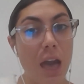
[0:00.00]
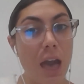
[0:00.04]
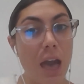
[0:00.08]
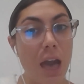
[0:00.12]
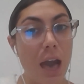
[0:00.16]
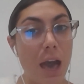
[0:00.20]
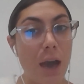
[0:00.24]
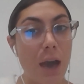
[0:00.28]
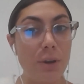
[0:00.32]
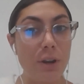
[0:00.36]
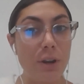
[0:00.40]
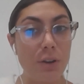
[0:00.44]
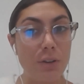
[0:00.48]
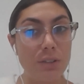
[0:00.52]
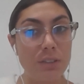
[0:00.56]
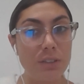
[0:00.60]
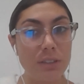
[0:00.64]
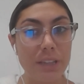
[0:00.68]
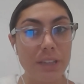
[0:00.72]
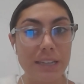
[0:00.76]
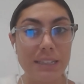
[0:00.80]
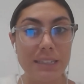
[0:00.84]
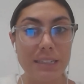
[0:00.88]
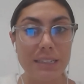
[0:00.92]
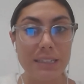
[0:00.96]
I would also
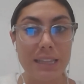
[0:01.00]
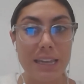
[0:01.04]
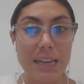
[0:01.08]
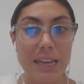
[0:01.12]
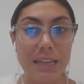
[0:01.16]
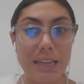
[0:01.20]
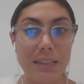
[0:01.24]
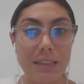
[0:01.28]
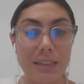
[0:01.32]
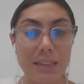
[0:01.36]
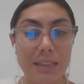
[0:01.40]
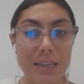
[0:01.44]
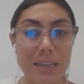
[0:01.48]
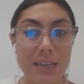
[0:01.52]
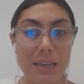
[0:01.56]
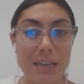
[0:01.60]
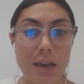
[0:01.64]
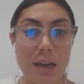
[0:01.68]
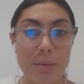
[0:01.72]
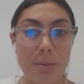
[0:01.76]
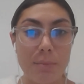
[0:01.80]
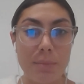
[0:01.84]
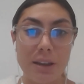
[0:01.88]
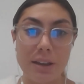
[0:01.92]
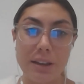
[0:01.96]
like to thank the
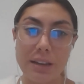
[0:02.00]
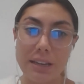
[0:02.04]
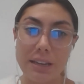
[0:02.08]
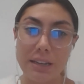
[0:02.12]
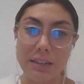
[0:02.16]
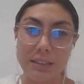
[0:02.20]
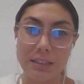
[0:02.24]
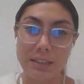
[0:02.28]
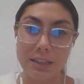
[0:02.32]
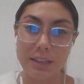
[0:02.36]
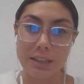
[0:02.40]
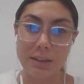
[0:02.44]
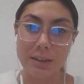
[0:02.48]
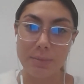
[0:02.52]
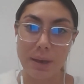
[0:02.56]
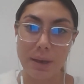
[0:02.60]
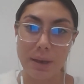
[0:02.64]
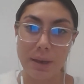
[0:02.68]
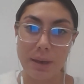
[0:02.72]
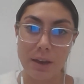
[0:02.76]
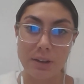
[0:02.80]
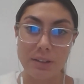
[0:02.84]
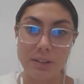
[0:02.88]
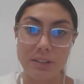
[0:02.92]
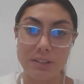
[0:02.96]
American Clean
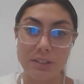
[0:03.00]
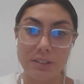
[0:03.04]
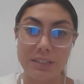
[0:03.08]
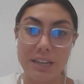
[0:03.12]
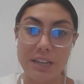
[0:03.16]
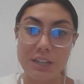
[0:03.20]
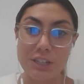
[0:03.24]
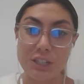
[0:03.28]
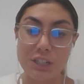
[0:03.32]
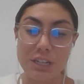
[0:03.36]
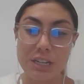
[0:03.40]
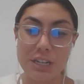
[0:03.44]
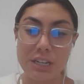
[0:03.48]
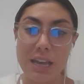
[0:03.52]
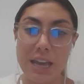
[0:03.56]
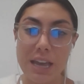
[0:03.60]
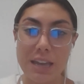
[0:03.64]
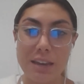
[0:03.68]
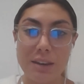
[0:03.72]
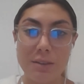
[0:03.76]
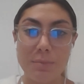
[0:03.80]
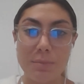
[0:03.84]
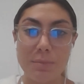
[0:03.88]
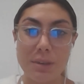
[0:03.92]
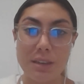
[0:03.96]
Power Association
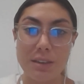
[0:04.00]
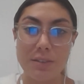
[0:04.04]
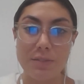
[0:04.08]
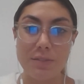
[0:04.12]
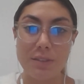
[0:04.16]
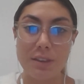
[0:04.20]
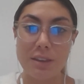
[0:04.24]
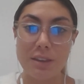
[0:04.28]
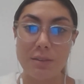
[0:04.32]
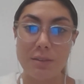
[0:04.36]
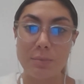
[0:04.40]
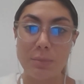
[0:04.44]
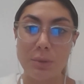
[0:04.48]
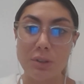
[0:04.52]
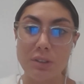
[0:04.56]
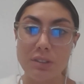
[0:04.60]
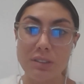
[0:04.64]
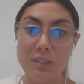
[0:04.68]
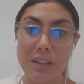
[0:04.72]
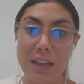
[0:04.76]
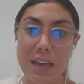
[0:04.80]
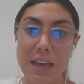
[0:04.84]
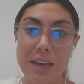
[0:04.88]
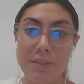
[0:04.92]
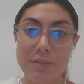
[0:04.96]
and PV
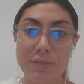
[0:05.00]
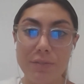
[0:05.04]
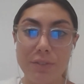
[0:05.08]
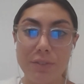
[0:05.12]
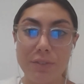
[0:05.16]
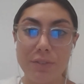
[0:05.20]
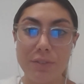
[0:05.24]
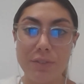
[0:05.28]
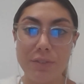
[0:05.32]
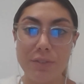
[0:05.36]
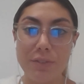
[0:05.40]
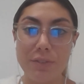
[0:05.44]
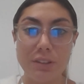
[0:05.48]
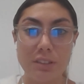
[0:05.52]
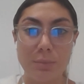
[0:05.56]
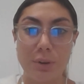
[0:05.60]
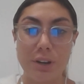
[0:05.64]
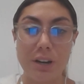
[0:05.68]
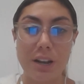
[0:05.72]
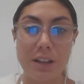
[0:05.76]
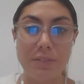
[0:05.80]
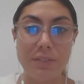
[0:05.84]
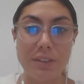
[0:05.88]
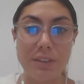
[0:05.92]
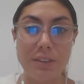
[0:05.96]
Polskie for the
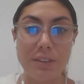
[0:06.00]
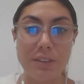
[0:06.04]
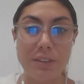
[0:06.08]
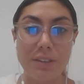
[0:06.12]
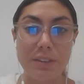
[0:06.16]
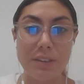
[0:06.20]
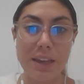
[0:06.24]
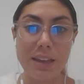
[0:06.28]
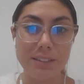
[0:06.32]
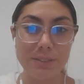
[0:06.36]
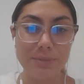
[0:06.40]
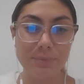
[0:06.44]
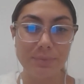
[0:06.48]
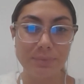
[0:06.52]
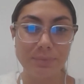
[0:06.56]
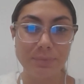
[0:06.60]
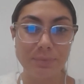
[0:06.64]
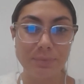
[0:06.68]
support of the event.